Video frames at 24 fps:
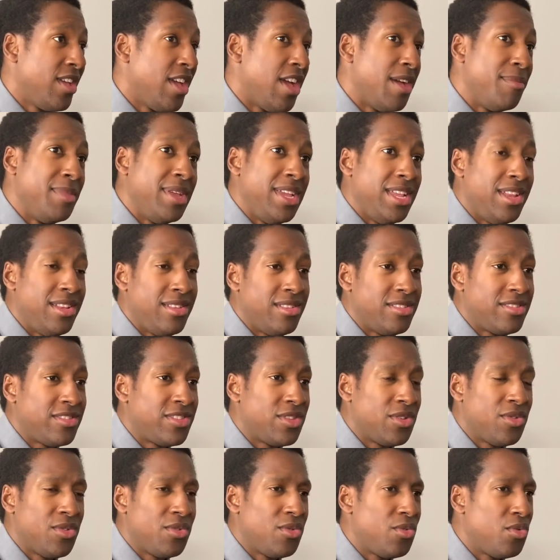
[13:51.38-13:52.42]
I mean,
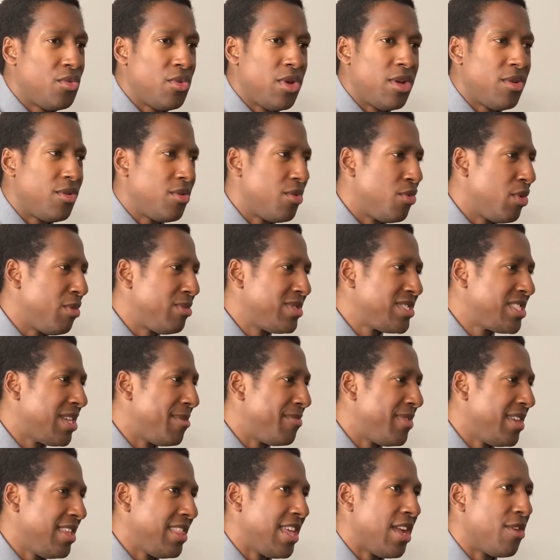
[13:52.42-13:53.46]
so what was
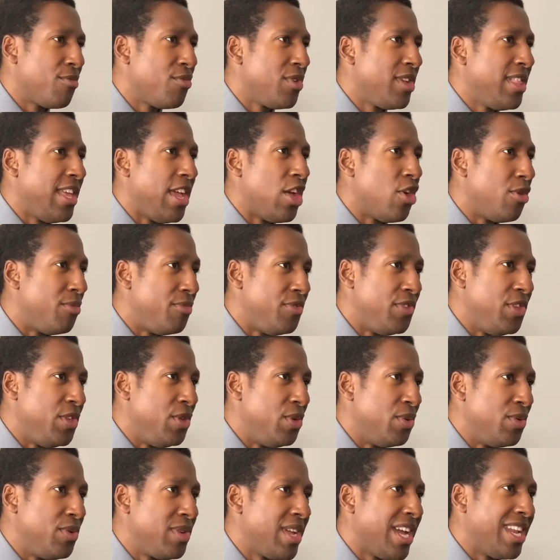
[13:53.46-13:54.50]
something that really helped
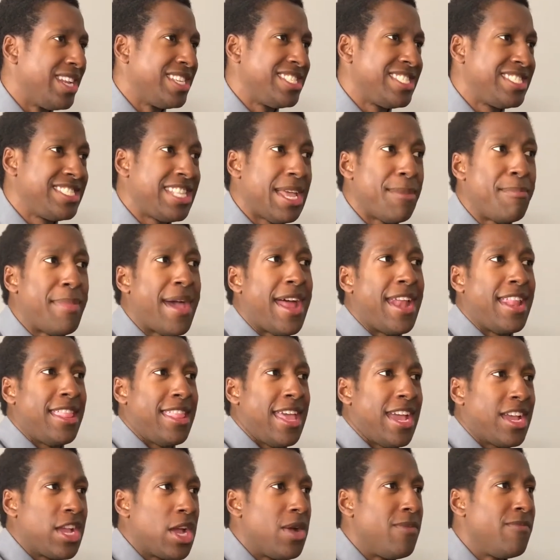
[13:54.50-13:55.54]
you kind of step out of
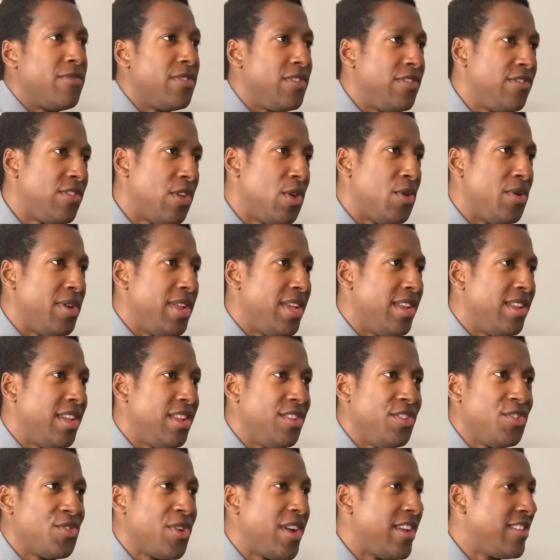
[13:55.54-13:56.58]
that comfort zone
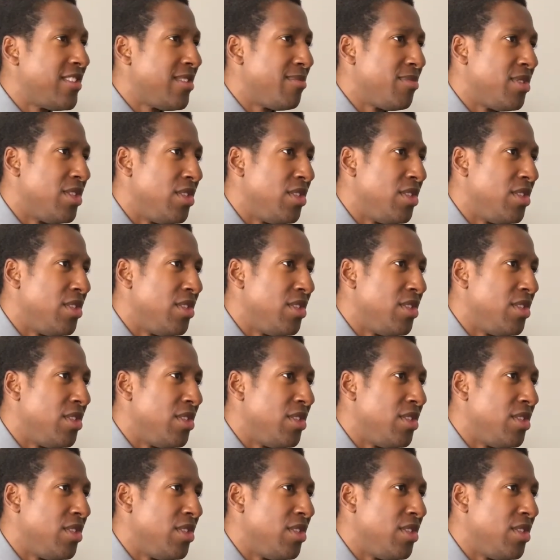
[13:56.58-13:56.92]
and try something